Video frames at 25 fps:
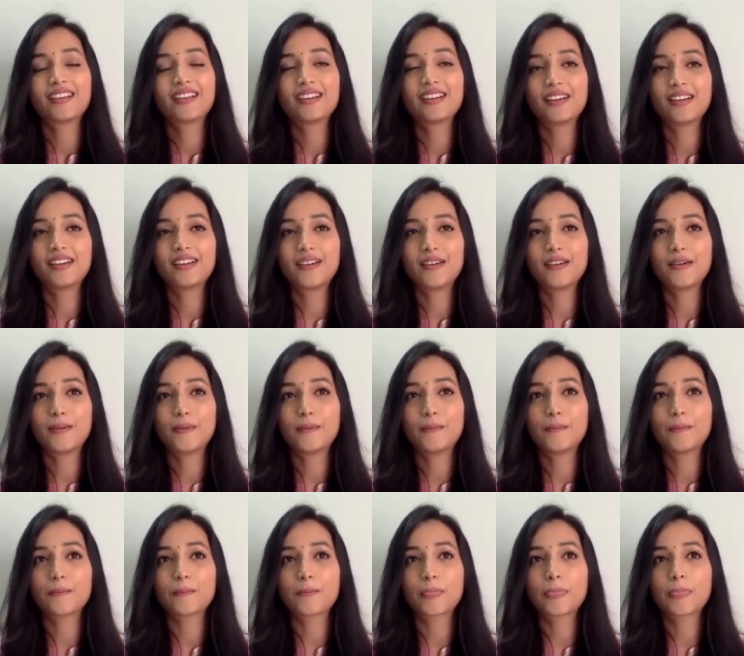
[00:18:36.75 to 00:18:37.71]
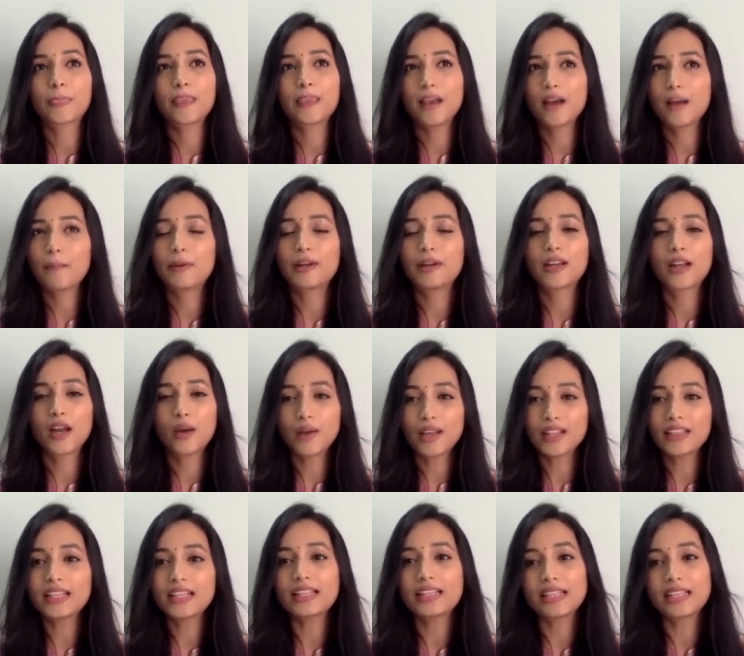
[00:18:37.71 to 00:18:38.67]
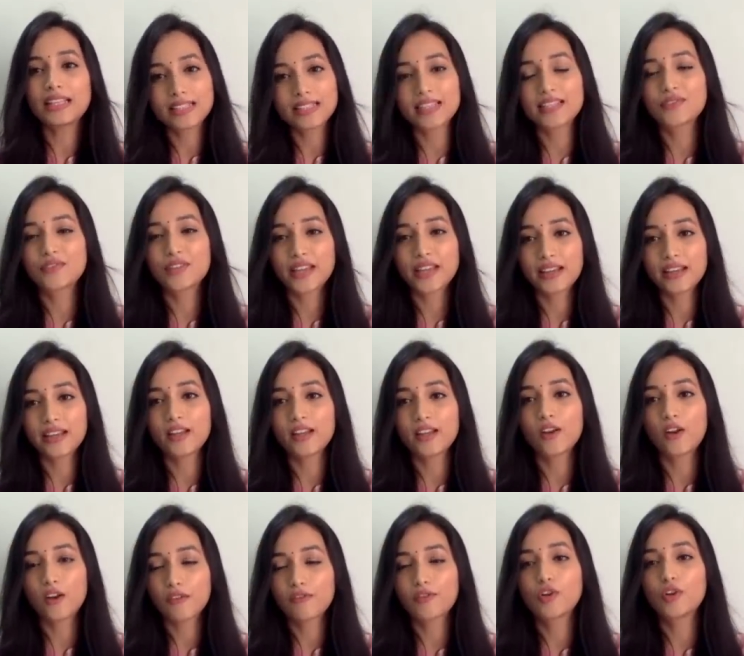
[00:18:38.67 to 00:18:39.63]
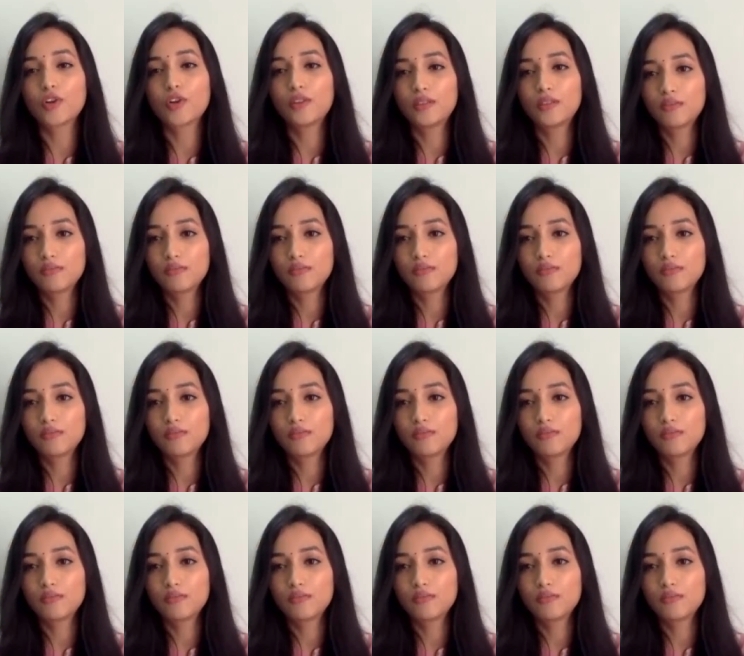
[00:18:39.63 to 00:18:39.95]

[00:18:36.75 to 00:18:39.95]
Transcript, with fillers: Um, yeah, but now I think these days we're getting a lot of good